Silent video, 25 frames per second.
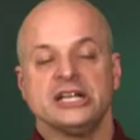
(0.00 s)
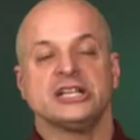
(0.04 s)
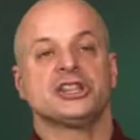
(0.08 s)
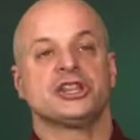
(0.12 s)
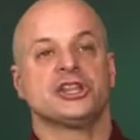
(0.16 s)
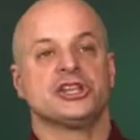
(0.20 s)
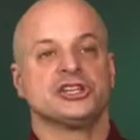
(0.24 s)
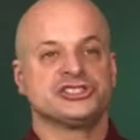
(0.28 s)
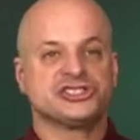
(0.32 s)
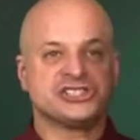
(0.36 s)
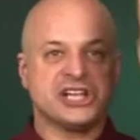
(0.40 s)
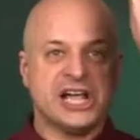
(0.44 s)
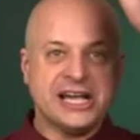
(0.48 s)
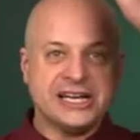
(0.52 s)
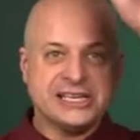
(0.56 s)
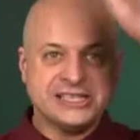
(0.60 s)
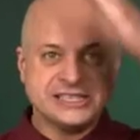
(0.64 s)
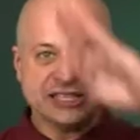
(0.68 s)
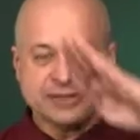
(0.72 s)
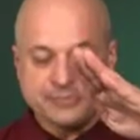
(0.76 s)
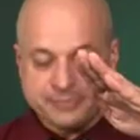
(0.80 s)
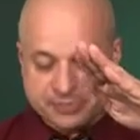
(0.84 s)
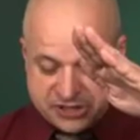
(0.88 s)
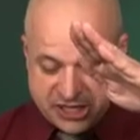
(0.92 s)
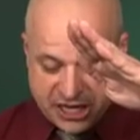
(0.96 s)
The slight
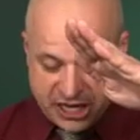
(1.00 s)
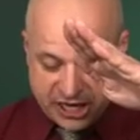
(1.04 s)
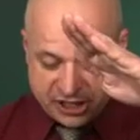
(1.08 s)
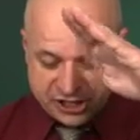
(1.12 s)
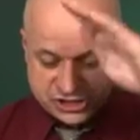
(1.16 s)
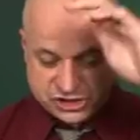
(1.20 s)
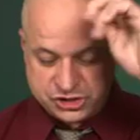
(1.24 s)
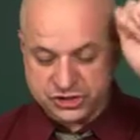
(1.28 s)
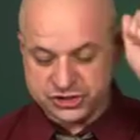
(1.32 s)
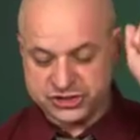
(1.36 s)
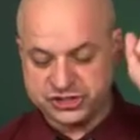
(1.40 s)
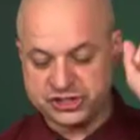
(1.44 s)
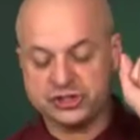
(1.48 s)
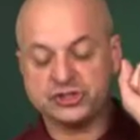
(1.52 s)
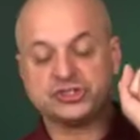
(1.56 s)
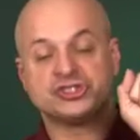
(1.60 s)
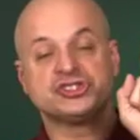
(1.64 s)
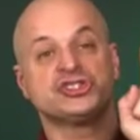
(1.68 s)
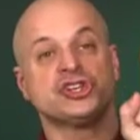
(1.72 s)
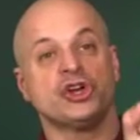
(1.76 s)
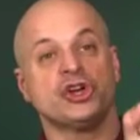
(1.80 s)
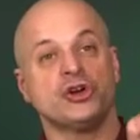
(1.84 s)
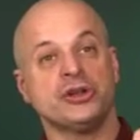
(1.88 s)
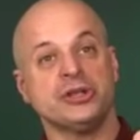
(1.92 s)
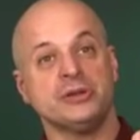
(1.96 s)
dip down is because those
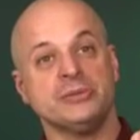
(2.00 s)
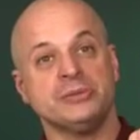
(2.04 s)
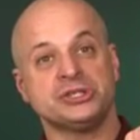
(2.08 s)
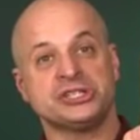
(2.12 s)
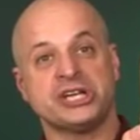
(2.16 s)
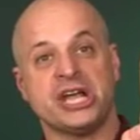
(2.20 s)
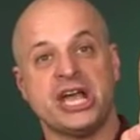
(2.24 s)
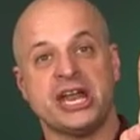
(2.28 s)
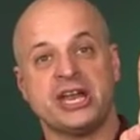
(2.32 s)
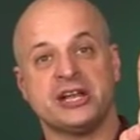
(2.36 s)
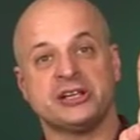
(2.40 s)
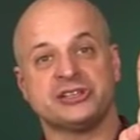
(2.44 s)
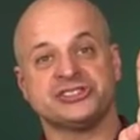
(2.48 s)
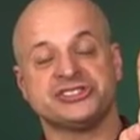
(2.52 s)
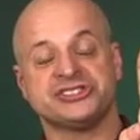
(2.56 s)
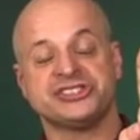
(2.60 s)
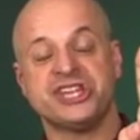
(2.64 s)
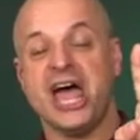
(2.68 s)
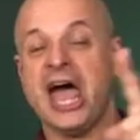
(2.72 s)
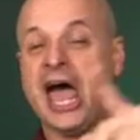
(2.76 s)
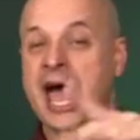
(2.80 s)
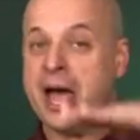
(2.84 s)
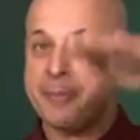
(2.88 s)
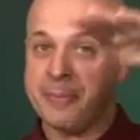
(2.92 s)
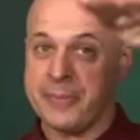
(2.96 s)
sodium channels
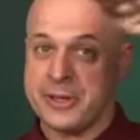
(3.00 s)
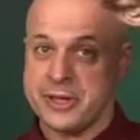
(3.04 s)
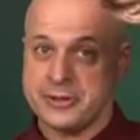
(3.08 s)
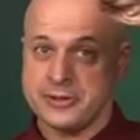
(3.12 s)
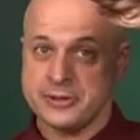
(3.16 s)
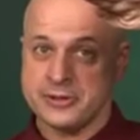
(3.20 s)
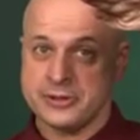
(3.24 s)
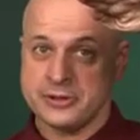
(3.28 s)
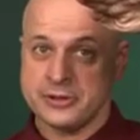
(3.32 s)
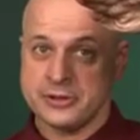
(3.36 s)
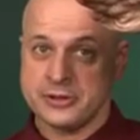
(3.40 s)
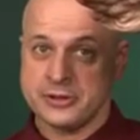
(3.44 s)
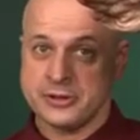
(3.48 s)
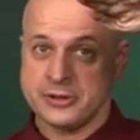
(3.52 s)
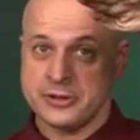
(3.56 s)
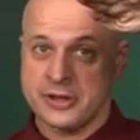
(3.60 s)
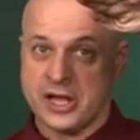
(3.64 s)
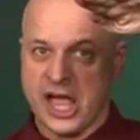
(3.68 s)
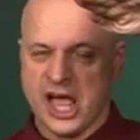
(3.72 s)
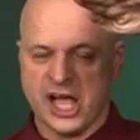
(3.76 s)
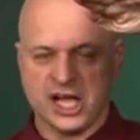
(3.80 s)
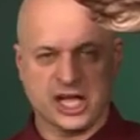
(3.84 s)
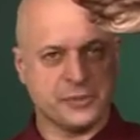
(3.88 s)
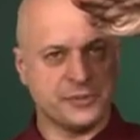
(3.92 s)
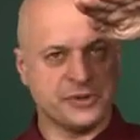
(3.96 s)
stop.
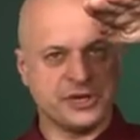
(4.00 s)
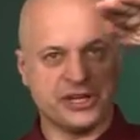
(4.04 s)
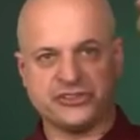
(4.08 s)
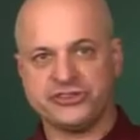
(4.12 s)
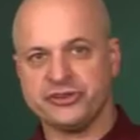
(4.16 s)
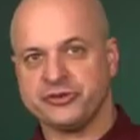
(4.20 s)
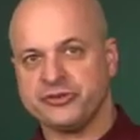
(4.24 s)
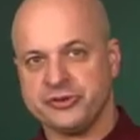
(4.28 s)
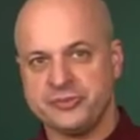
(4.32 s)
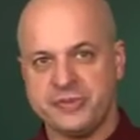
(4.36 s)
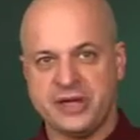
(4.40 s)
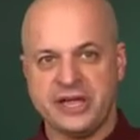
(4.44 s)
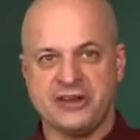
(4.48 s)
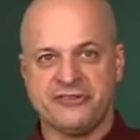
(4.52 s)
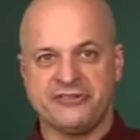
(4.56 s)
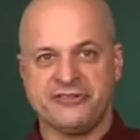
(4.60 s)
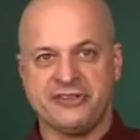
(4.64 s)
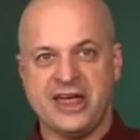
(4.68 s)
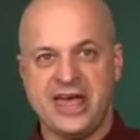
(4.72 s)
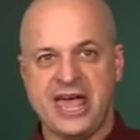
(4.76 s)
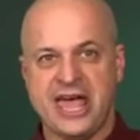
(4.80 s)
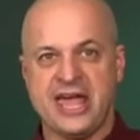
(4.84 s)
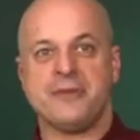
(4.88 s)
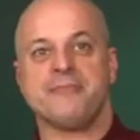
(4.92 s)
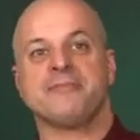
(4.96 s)
How come it doesn't remain
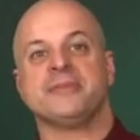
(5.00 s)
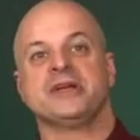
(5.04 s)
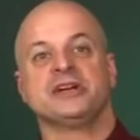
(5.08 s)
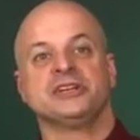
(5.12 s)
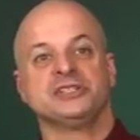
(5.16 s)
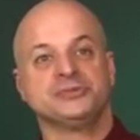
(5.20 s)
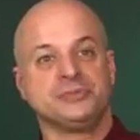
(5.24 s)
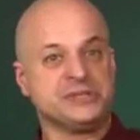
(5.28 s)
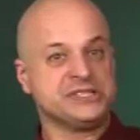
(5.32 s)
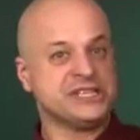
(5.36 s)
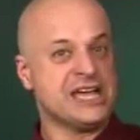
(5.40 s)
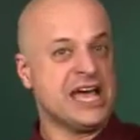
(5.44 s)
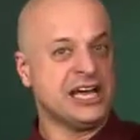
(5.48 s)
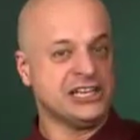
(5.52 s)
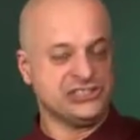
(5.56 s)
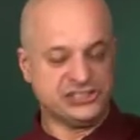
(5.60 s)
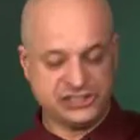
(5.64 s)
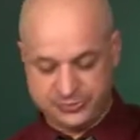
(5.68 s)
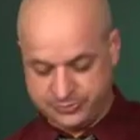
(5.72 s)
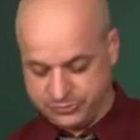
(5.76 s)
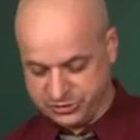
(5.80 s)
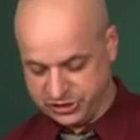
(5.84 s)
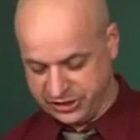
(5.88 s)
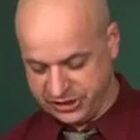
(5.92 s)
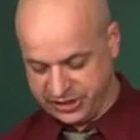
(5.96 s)
flat? Because
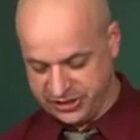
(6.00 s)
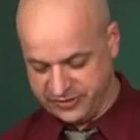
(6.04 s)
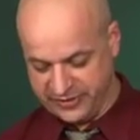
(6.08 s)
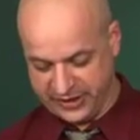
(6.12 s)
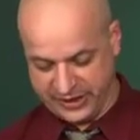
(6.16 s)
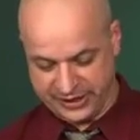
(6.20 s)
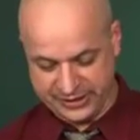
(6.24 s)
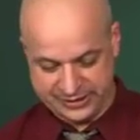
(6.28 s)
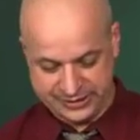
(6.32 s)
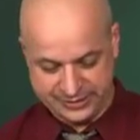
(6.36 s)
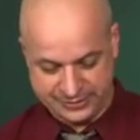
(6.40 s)
potassiums are leaving.